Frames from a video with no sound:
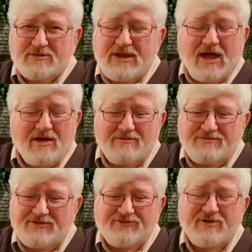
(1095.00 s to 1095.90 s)
Now,
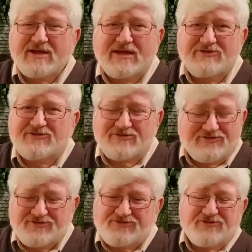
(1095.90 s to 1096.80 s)
the trick isn't
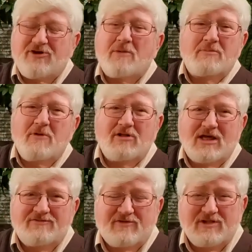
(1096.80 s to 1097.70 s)
just to drop them all
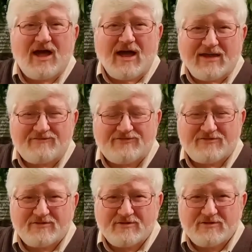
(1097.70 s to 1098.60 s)
out of our lives.